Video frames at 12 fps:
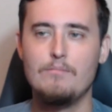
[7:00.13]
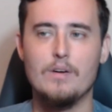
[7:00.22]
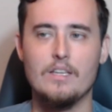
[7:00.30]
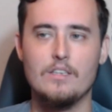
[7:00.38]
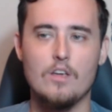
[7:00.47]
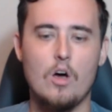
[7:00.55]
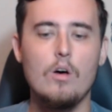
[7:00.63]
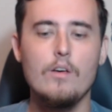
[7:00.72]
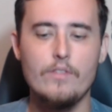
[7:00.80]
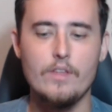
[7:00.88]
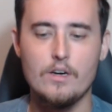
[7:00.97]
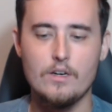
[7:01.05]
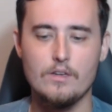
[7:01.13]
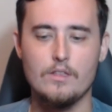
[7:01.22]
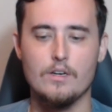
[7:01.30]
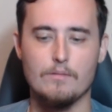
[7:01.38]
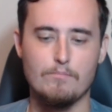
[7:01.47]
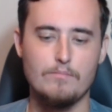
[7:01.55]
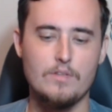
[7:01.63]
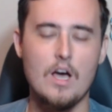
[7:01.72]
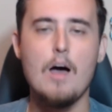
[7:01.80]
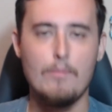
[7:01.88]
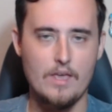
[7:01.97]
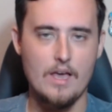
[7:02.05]
but all their, their
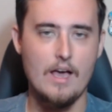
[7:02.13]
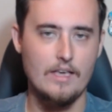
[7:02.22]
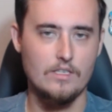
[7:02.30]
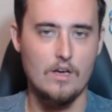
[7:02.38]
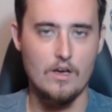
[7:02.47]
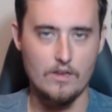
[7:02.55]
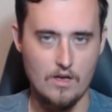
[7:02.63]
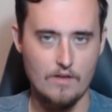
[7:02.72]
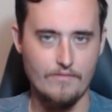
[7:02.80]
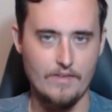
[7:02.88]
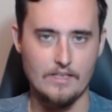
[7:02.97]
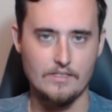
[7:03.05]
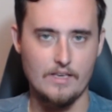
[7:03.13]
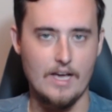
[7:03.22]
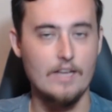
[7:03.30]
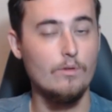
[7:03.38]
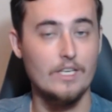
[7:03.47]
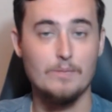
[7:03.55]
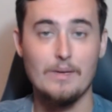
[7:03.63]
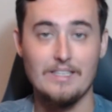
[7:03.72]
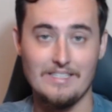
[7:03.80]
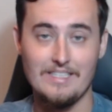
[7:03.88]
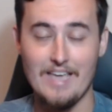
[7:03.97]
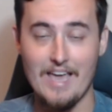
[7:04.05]
top guys on offense, I don't expect
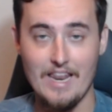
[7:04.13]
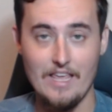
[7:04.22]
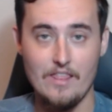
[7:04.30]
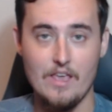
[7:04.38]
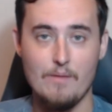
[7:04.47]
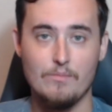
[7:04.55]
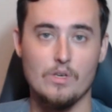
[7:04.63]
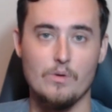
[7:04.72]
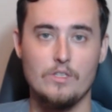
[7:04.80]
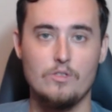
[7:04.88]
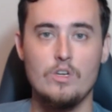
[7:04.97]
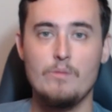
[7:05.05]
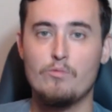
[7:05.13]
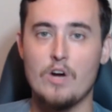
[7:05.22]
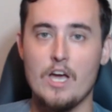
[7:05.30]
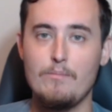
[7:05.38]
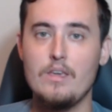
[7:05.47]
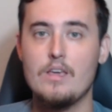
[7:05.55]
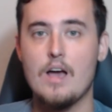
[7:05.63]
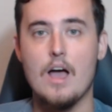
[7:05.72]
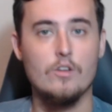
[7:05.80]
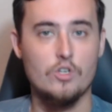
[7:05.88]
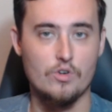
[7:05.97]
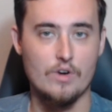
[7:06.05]
to see any of them. So it's going to probably be
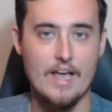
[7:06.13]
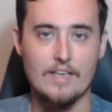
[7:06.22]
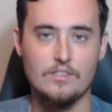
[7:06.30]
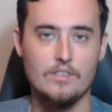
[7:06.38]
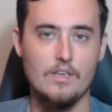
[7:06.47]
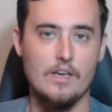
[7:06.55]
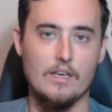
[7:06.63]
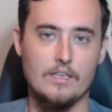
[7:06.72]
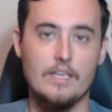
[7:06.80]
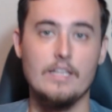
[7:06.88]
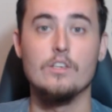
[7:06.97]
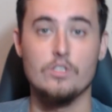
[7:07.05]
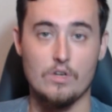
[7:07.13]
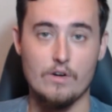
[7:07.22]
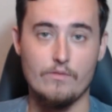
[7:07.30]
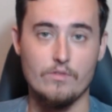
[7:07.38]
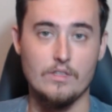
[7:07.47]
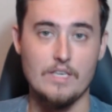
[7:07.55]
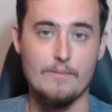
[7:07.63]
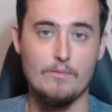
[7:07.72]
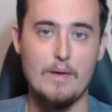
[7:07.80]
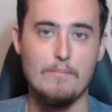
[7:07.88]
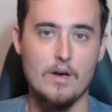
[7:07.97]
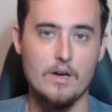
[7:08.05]
Kyle Trask uh, getting the start for the Tampa
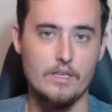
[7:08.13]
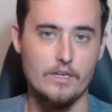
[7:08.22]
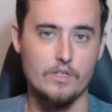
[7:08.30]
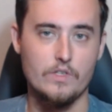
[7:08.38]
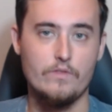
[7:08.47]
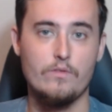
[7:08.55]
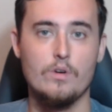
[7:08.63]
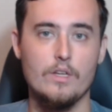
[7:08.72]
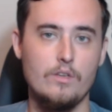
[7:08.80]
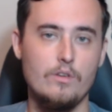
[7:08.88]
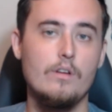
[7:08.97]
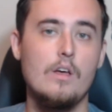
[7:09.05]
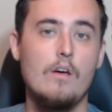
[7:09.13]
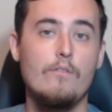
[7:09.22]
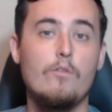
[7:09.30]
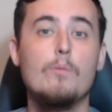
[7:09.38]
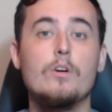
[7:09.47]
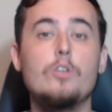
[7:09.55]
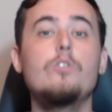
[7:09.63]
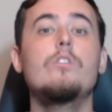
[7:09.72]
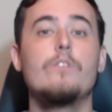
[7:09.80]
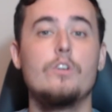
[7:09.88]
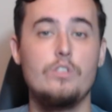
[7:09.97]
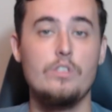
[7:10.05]
Bay Buccaneers, Florida former
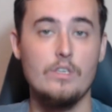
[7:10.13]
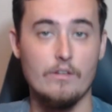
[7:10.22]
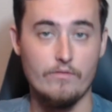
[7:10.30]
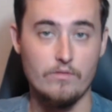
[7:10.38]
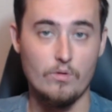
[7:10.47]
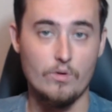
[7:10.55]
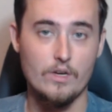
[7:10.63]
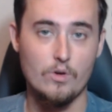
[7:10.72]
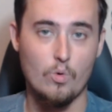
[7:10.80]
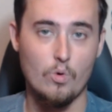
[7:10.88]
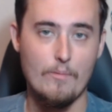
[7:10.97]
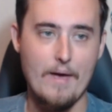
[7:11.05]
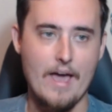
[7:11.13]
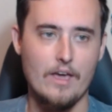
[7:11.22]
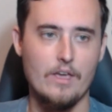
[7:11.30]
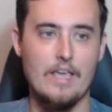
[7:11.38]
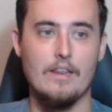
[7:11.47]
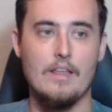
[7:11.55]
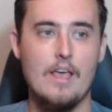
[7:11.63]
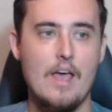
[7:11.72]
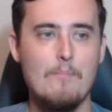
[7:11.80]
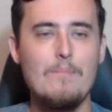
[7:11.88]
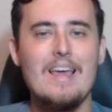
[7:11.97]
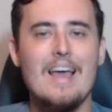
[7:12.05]
University of Florida quarterback. And
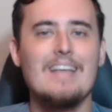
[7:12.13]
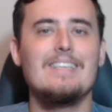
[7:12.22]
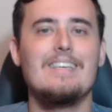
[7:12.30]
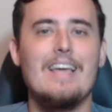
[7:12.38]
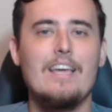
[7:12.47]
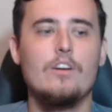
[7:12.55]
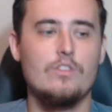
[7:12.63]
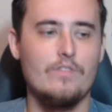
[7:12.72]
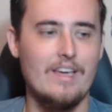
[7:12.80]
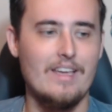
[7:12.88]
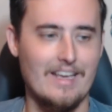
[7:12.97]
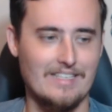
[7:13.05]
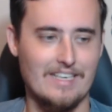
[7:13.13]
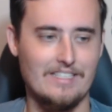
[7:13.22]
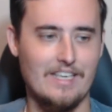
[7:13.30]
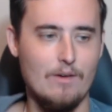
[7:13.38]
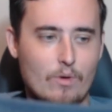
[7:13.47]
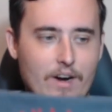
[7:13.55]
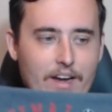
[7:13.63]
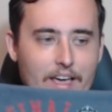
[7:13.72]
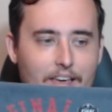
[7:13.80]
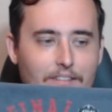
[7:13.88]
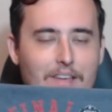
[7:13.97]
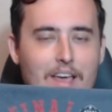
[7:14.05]
me as a Gators fan, as I say, wearing
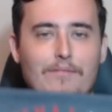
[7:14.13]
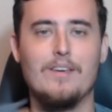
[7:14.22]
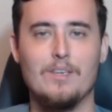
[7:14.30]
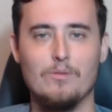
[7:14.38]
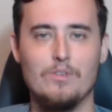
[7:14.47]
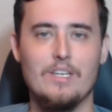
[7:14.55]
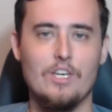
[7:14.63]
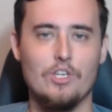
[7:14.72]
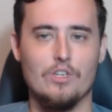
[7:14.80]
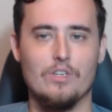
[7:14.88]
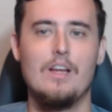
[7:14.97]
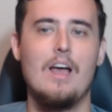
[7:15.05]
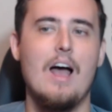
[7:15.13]
a FAU t-shirt,